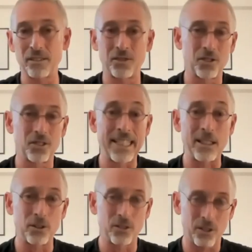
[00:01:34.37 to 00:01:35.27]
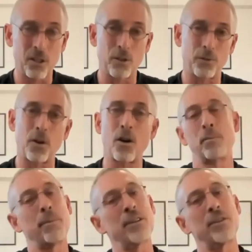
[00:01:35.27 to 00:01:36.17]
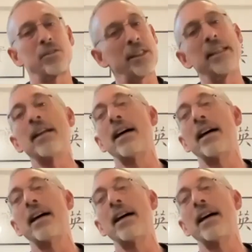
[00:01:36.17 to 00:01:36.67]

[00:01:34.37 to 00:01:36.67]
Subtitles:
sustain yourself on a better state